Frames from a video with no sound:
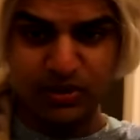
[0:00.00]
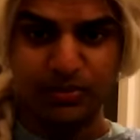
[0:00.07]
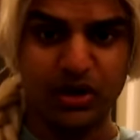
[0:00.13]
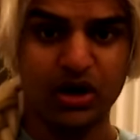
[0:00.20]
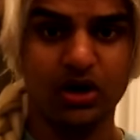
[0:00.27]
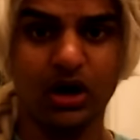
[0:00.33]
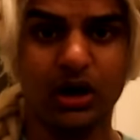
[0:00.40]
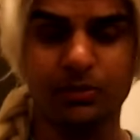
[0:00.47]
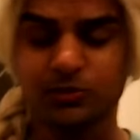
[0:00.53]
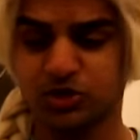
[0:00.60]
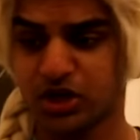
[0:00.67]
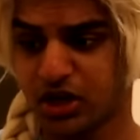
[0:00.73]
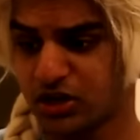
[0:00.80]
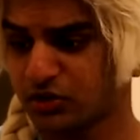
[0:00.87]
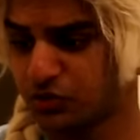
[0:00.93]
but I'm
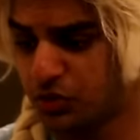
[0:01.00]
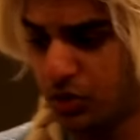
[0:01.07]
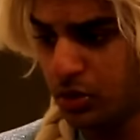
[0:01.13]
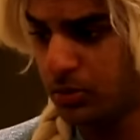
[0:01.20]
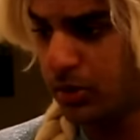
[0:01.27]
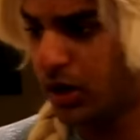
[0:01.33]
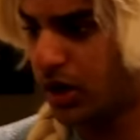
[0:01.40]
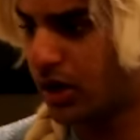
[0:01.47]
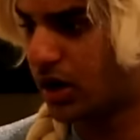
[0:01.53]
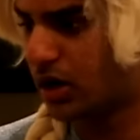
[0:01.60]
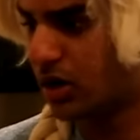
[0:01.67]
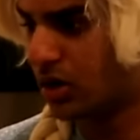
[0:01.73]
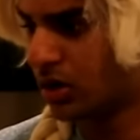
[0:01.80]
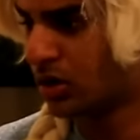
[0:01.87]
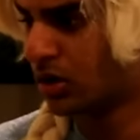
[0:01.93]
transformed
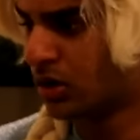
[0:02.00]
now.